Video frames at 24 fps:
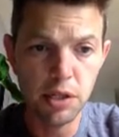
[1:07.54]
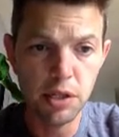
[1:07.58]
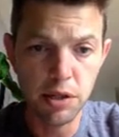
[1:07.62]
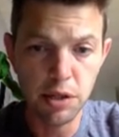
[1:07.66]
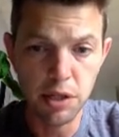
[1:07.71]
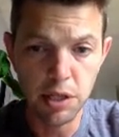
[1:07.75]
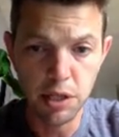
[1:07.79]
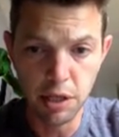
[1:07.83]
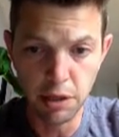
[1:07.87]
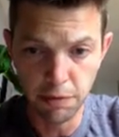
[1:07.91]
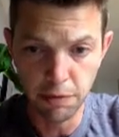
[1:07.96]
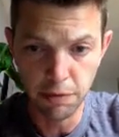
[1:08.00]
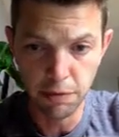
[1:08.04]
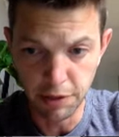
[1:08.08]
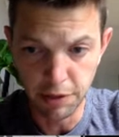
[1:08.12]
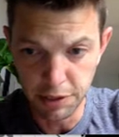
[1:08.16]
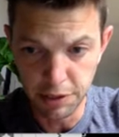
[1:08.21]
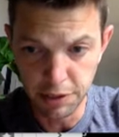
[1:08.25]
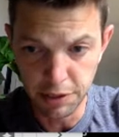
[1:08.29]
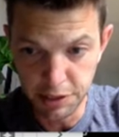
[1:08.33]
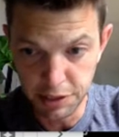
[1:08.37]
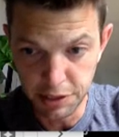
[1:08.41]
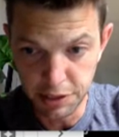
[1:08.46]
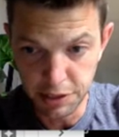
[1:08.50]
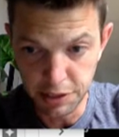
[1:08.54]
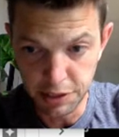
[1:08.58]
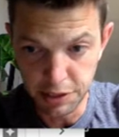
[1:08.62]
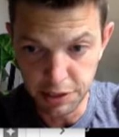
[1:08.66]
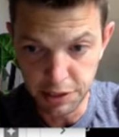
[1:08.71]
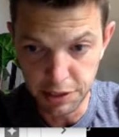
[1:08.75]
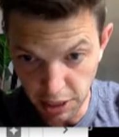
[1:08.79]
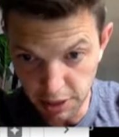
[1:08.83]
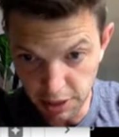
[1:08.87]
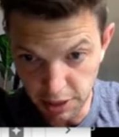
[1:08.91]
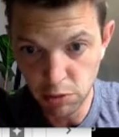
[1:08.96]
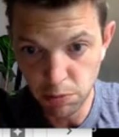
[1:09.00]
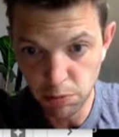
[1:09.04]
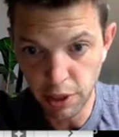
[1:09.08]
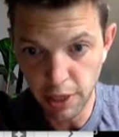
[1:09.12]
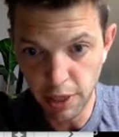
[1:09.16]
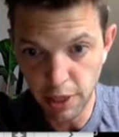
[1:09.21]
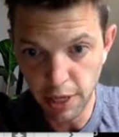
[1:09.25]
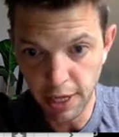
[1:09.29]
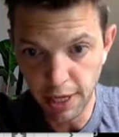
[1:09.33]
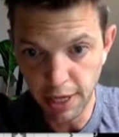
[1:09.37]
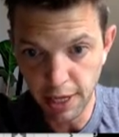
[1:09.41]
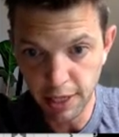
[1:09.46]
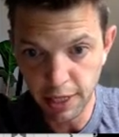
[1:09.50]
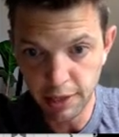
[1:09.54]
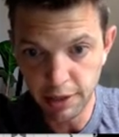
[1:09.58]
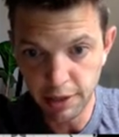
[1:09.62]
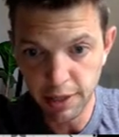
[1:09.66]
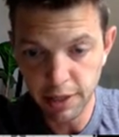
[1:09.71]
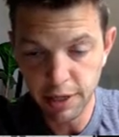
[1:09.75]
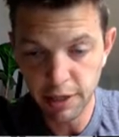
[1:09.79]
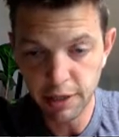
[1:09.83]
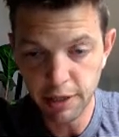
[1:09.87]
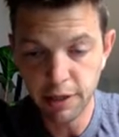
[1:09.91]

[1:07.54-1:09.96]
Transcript: If it does, you put A in there.